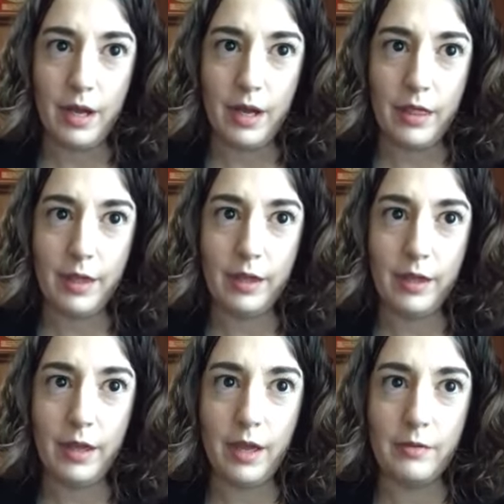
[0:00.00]
I think
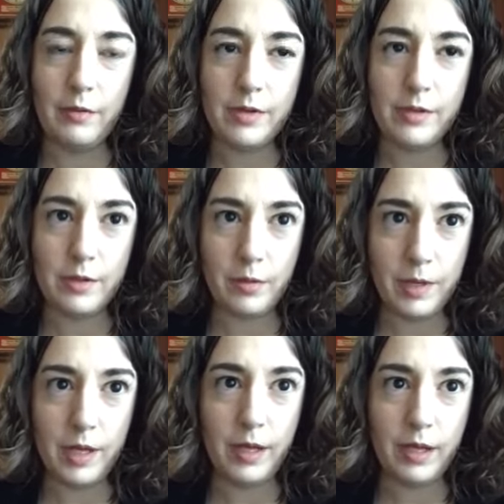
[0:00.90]
it, with so
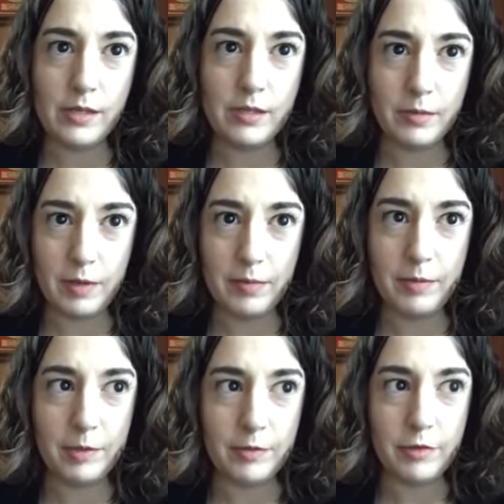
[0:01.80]
many so many
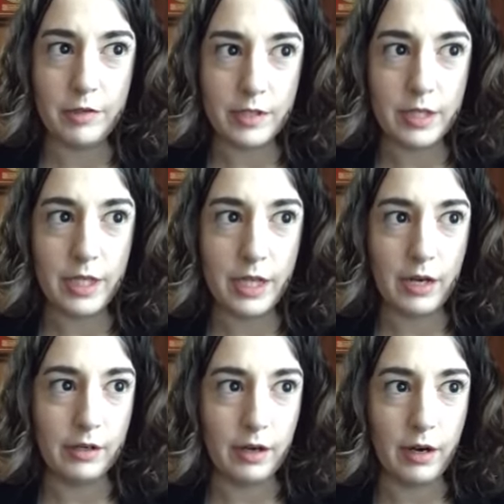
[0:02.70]
people, unfortunately,
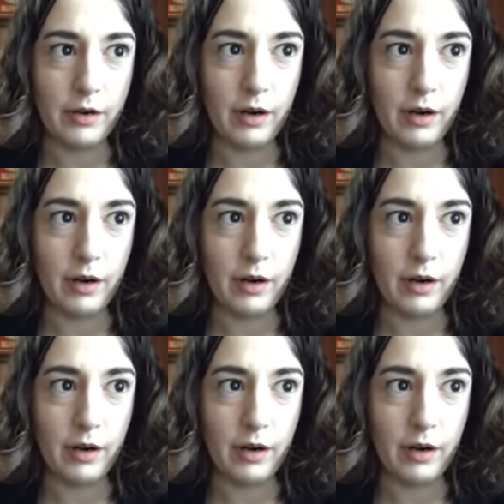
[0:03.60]
are are,